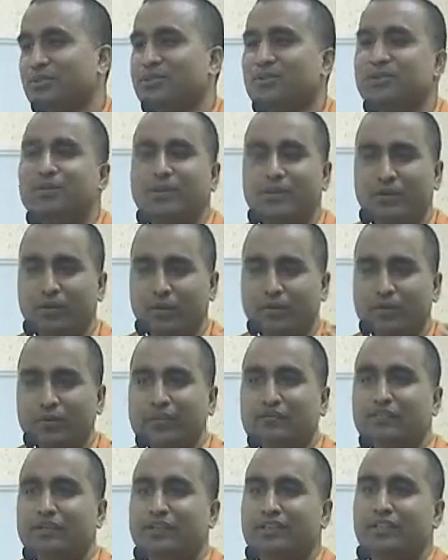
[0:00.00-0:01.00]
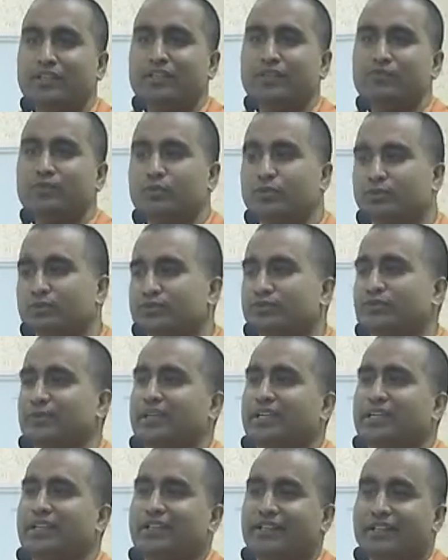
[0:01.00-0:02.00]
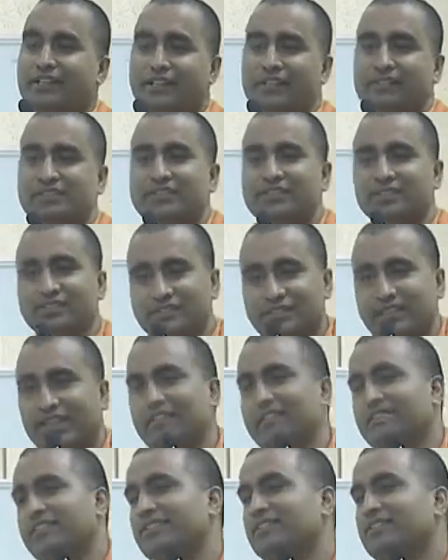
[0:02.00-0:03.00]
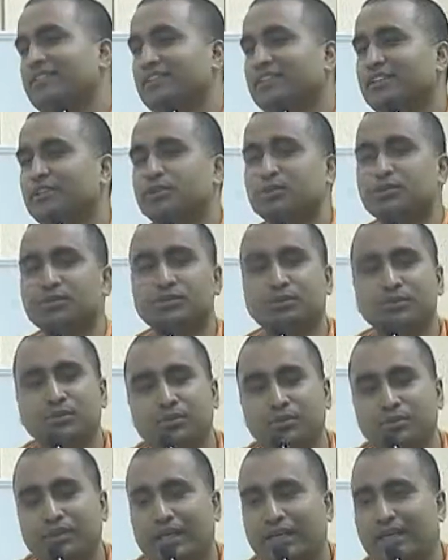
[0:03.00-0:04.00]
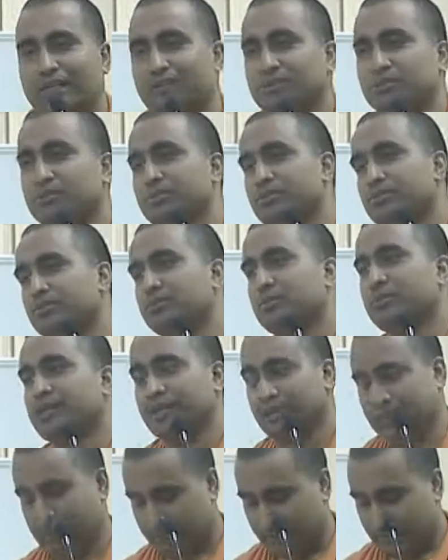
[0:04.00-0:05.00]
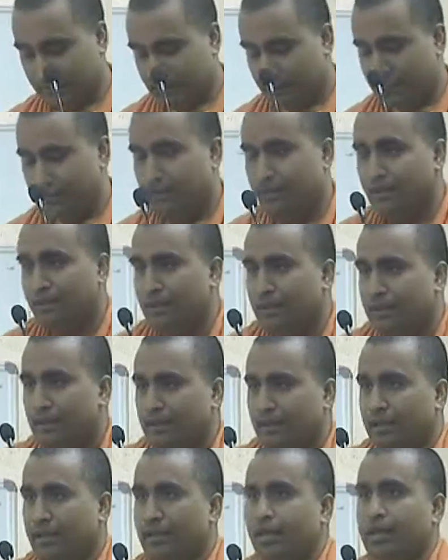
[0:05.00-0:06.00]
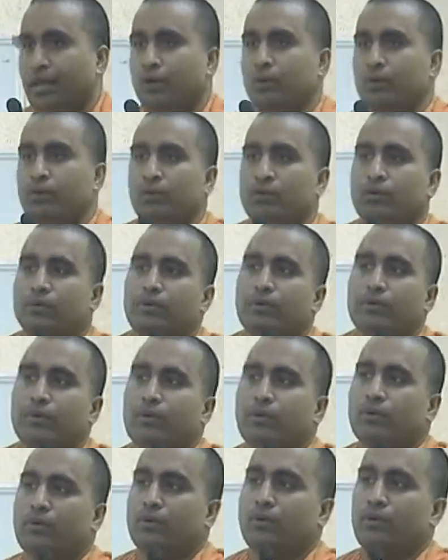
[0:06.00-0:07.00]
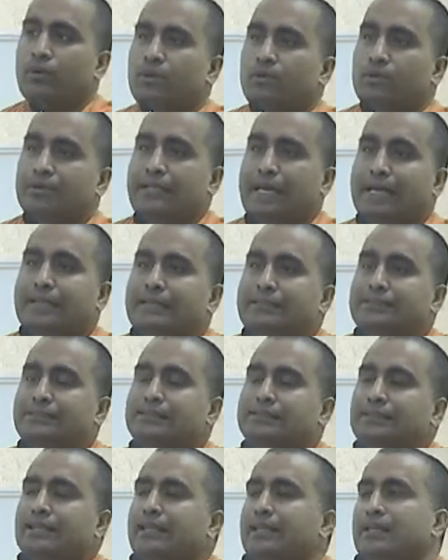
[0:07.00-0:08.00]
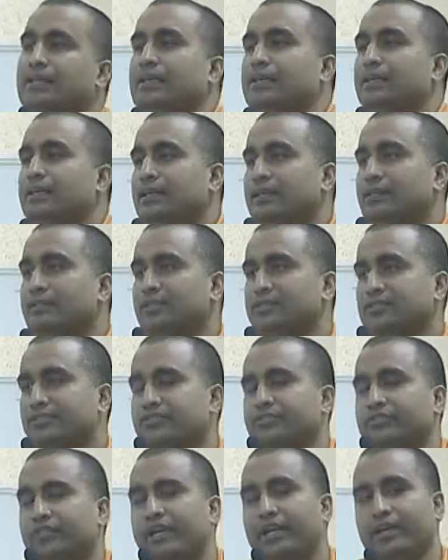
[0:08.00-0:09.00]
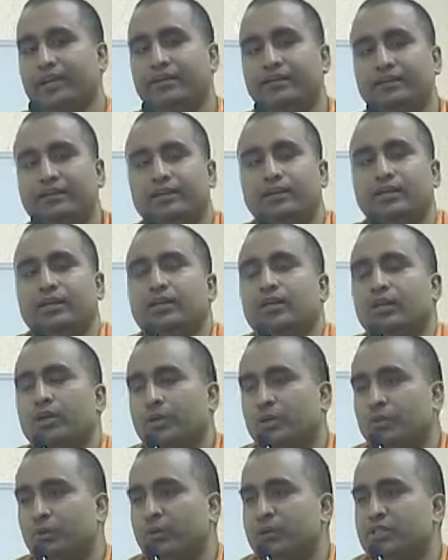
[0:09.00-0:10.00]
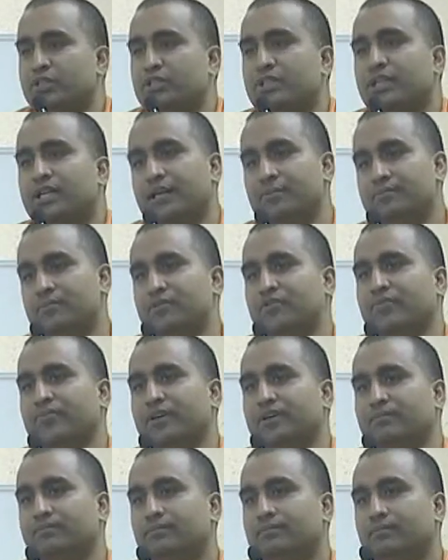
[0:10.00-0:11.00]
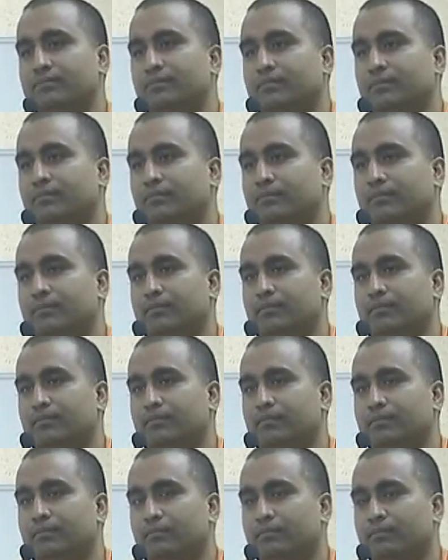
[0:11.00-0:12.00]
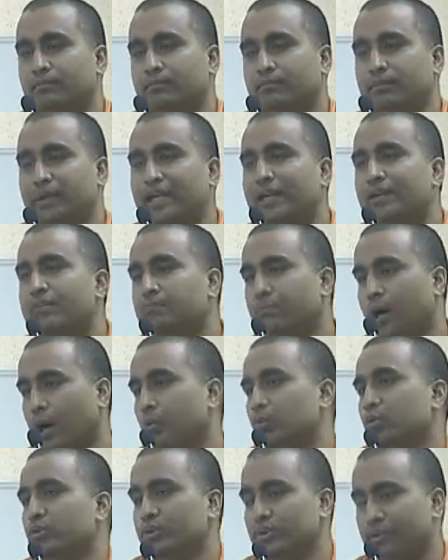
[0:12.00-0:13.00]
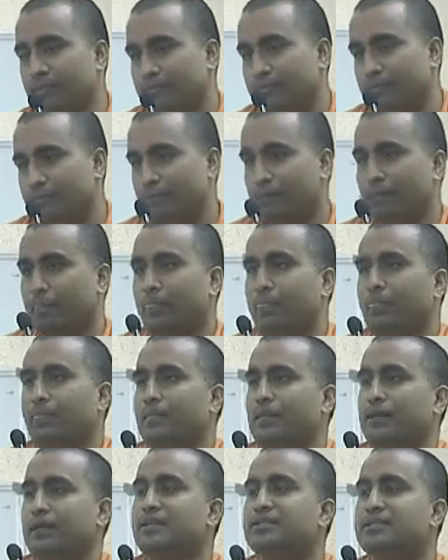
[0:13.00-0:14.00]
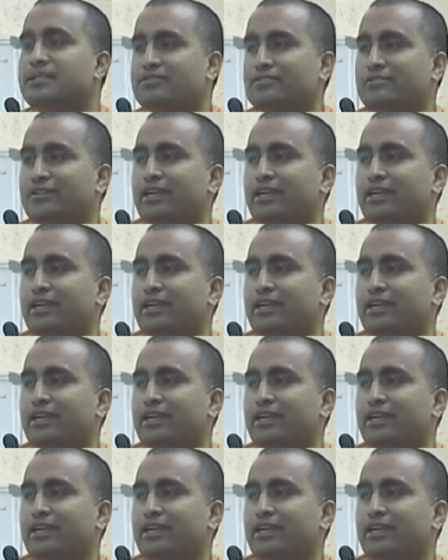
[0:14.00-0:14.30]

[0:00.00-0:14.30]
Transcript: when we are in the wombs, we are hearing since then that you shouldn't do that, you shouldn't do that. Now, that is a restraint which comes from being bound. A restraint